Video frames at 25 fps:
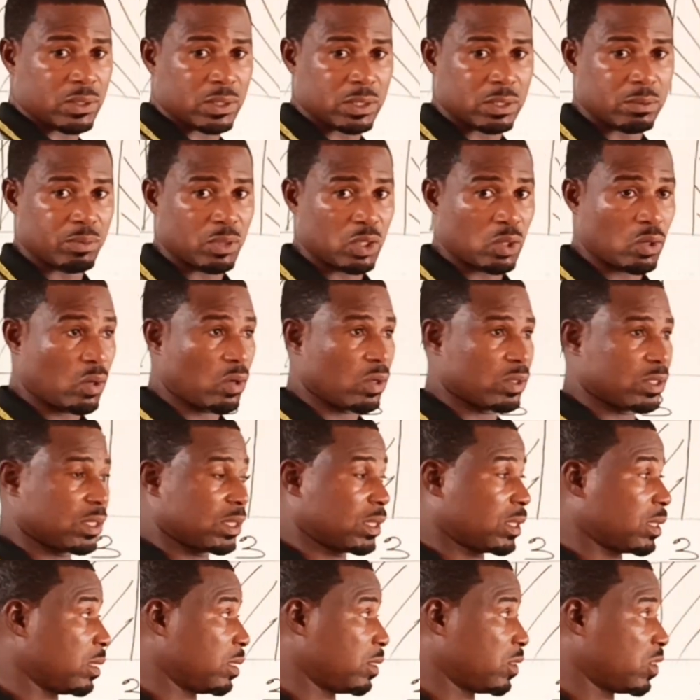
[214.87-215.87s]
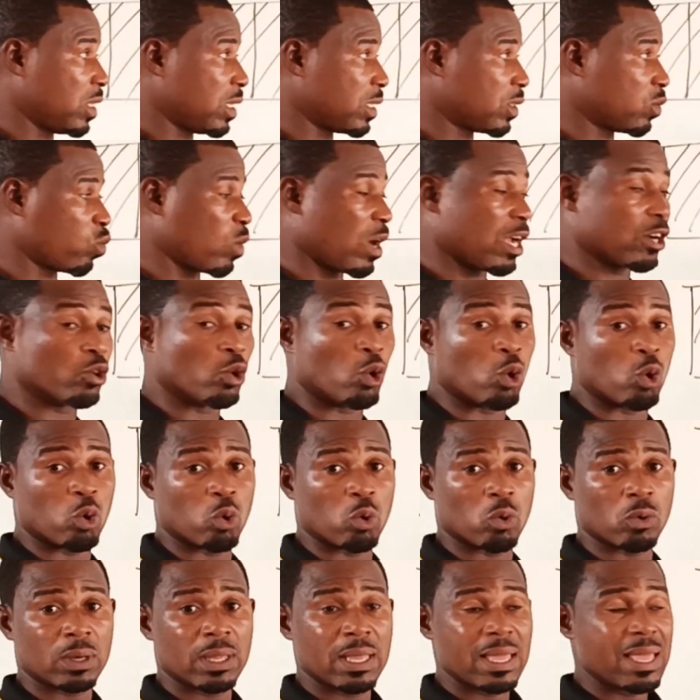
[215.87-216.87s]
this, because it is just one
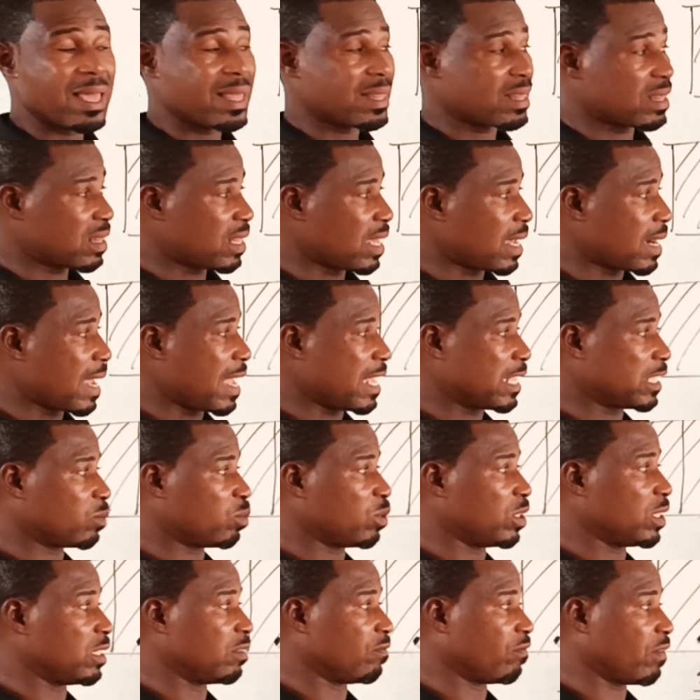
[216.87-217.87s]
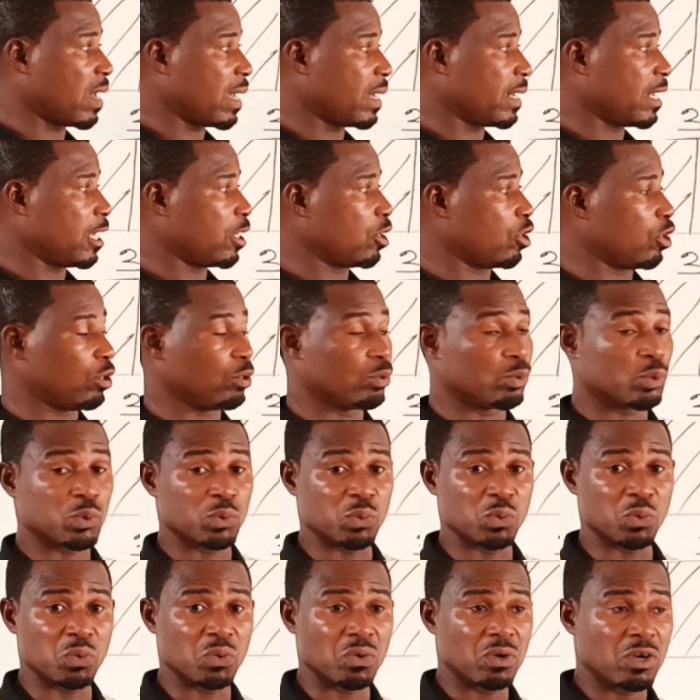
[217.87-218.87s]
whole that has been divided
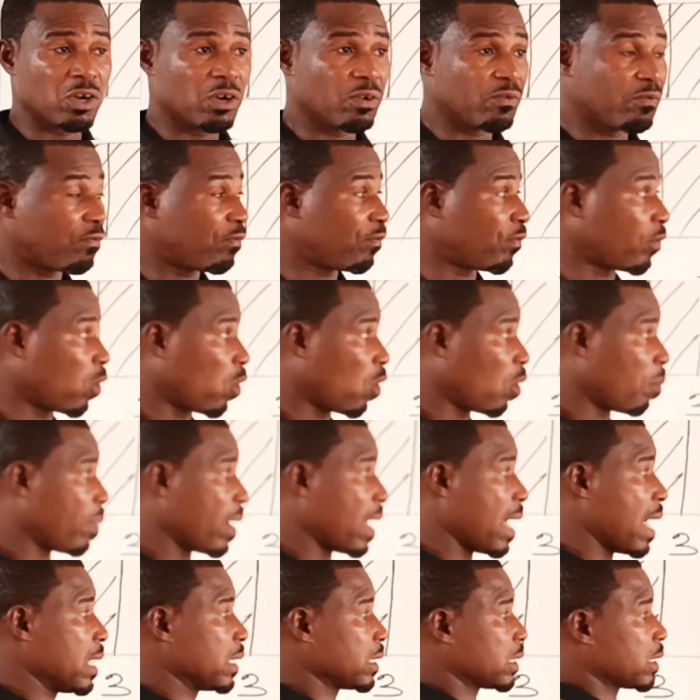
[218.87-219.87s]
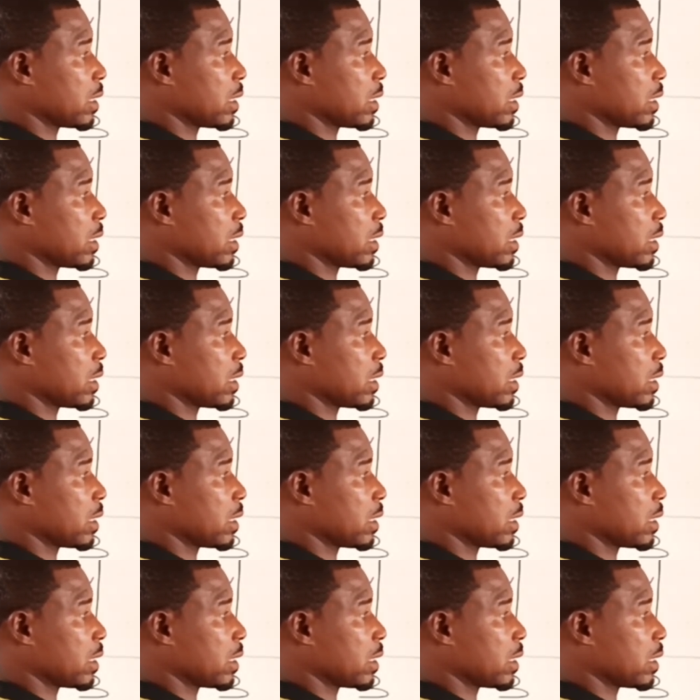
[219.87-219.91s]
into 4